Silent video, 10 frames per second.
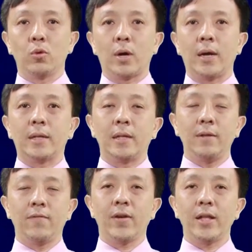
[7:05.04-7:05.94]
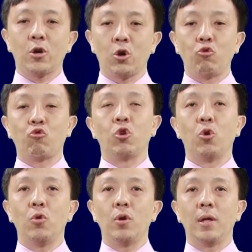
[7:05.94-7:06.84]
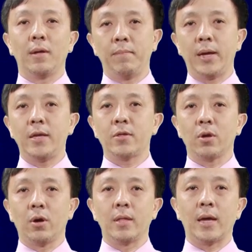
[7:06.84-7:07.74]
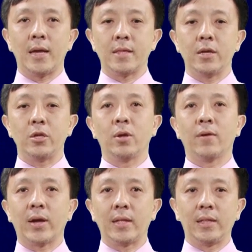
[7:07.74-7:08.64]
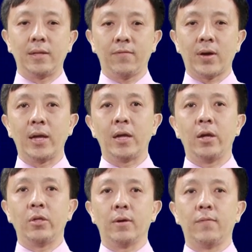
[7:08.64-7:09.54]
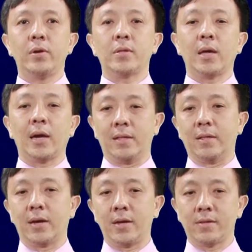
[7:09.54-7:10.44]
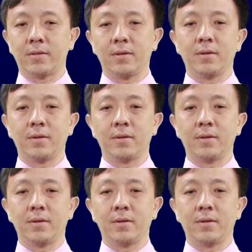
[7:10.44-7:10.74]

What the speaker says: to identify the control based on the hazard you have identified in your first exercise.